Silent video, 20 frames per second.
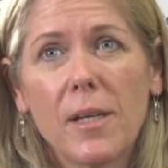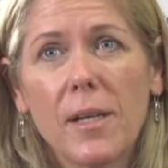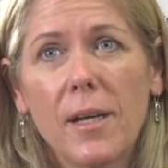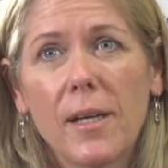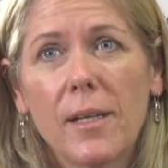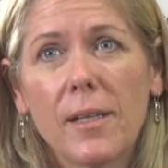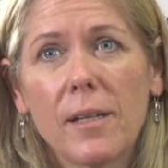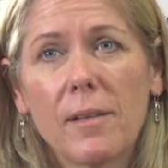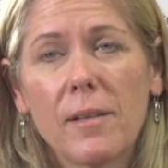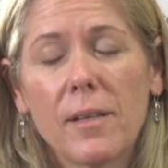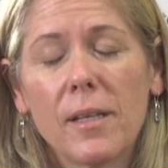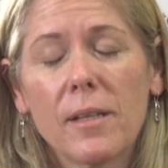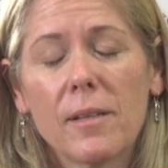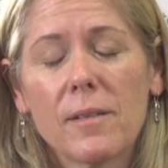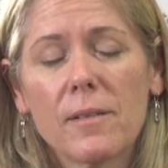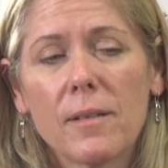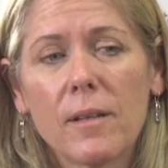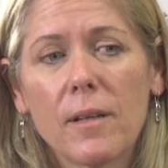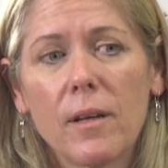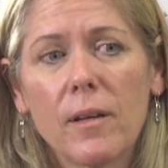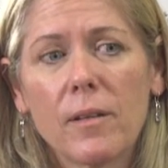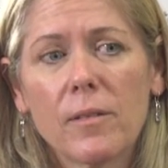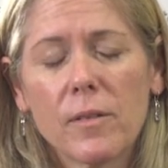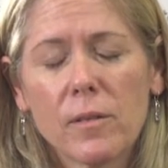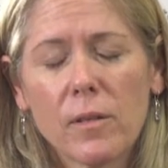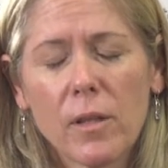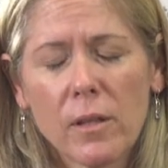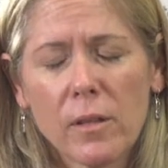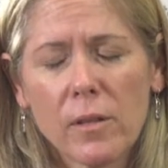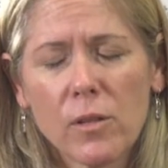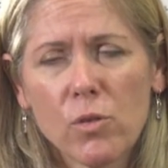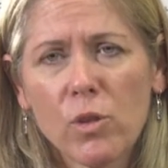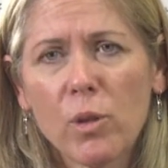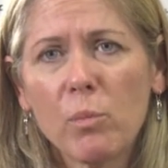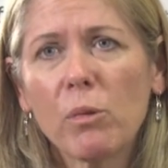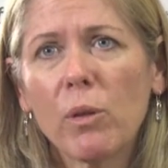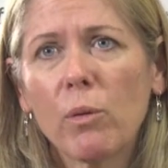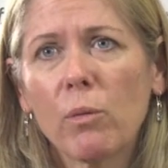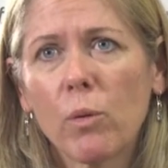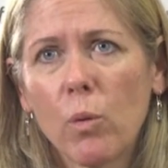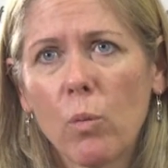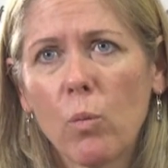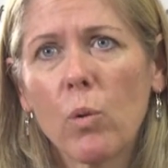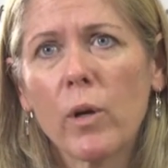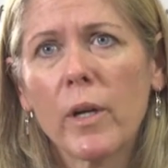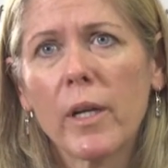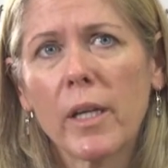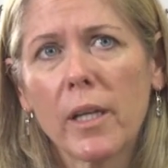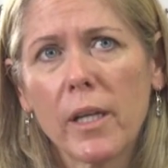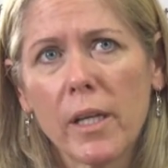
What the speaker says: And I think it's an extremely rewarding